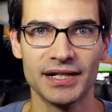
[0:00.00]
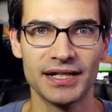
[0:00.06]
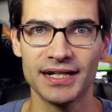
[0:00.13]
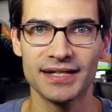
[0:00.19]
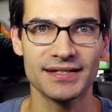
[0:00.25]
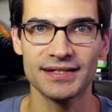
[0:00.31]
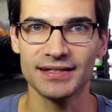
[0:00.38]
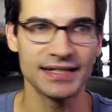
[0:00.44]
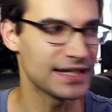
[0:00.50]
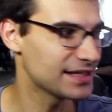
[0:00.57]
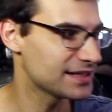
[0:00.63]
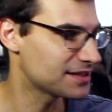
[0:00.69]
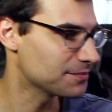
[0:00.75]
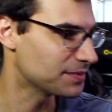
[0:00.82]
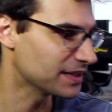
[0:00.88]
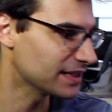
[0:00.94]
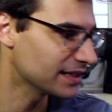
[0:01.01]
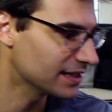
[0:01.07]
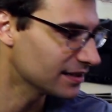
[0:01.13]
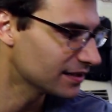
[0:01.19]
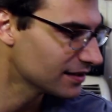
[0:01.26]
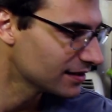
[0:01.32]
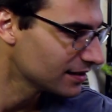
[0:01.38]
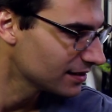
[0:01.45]
It doesn't need to
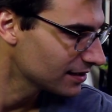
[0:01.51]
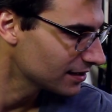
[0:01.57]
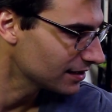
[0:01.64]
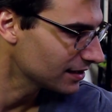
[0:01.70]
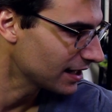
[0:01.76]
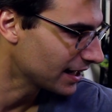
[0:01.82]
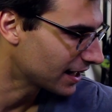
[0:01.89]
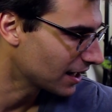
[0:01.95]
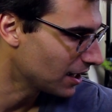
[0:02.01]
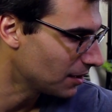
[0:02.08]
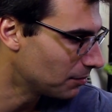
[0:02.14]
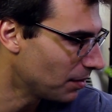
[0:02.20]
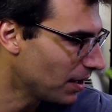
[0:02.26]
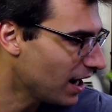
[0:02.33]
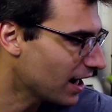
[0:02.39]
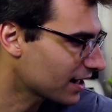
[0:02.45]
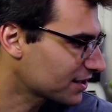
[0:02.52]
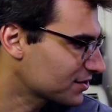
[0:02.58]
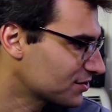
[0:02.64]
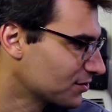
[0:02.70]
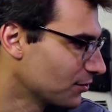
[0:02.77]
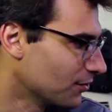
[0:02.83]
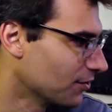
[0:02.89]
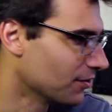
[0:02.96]
be, like, a
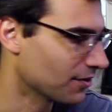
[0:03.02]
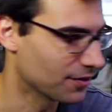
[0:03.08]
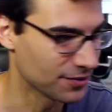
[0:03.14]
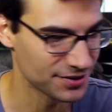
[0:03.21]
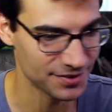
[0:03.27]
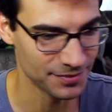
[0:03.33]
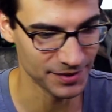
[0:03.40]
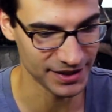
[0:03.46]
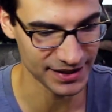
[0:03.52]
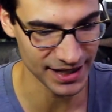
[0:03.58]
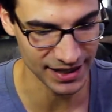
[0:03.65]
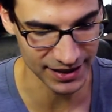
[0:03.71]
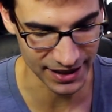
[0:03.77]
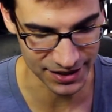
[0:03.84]
box or something like that.